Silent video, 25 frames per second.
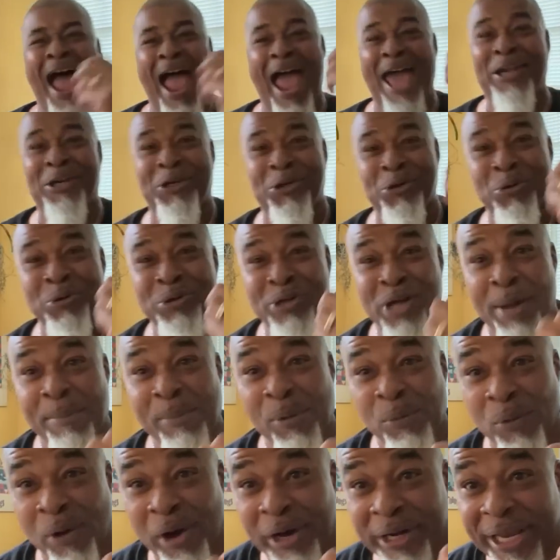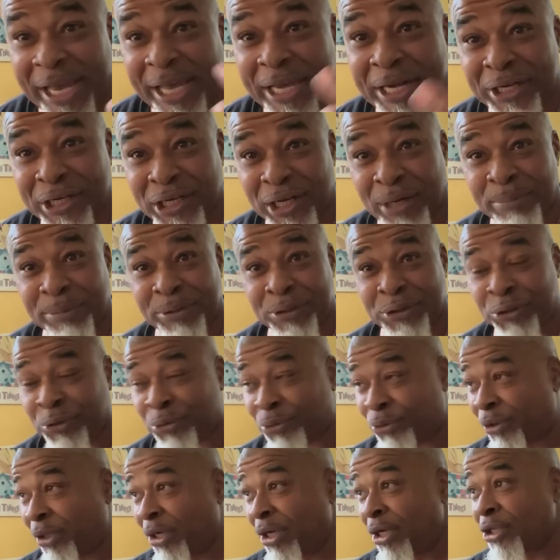had to do a number one and a number
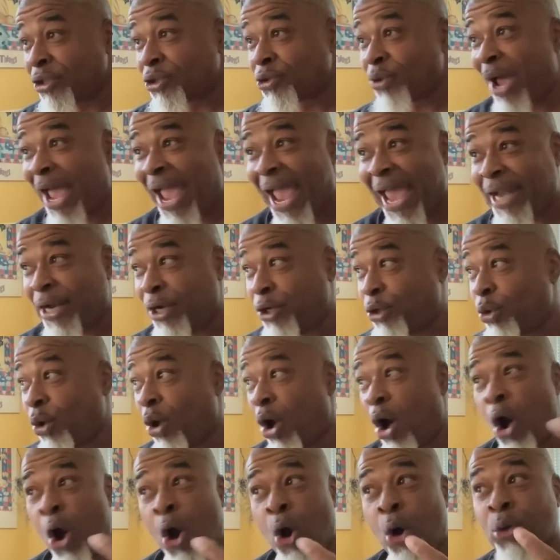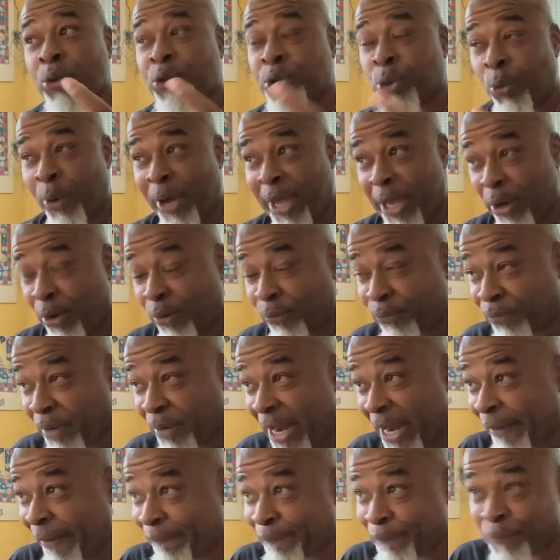two. So I had to do a whole 12,
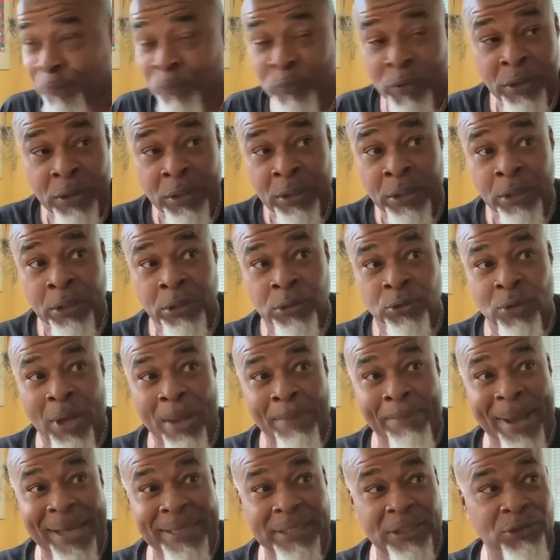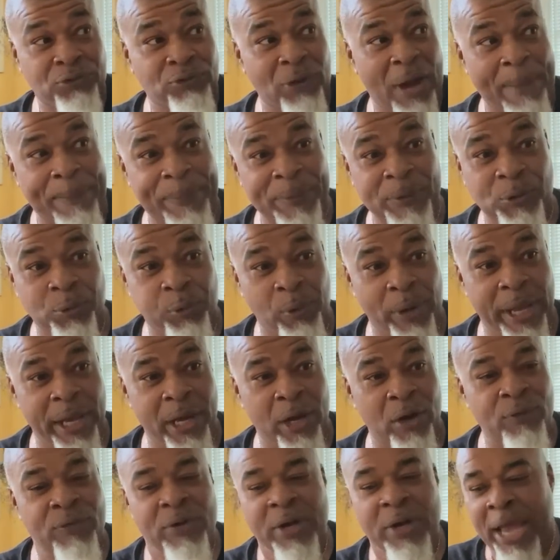right? So I'm about to drop a
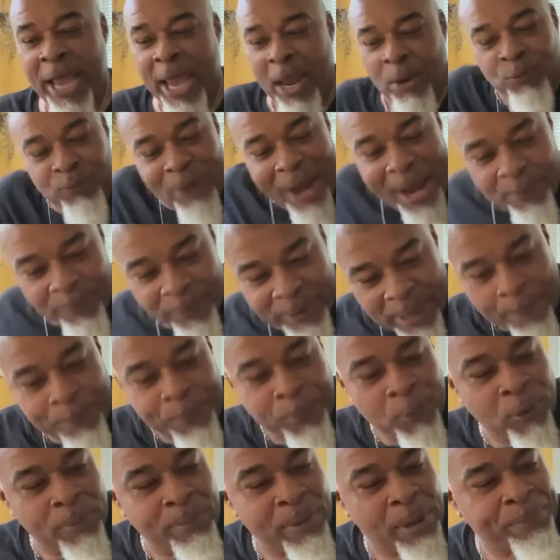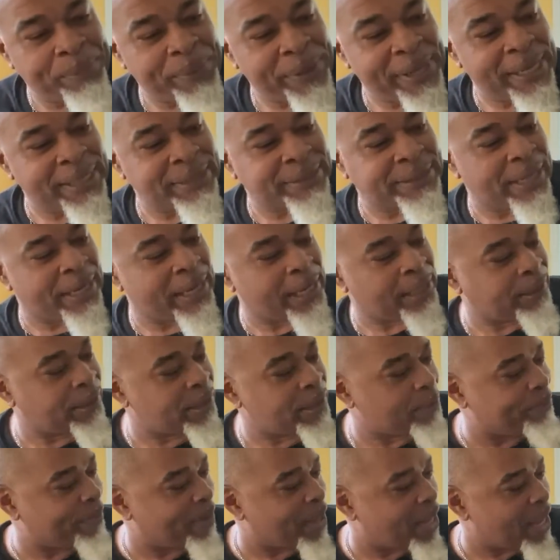12. And right when I pull my pants down, I
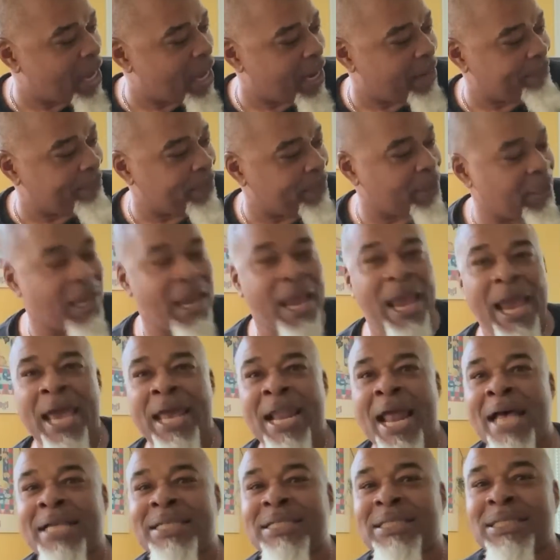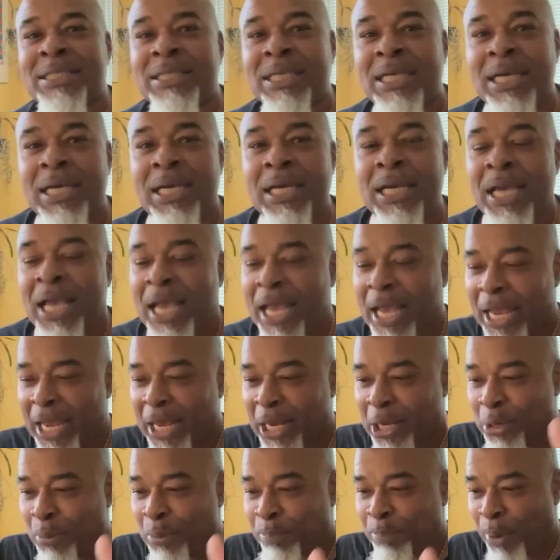look behind me and I see
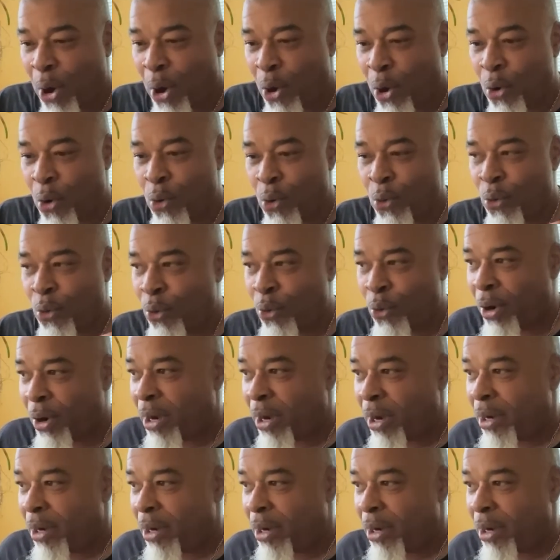in the bowl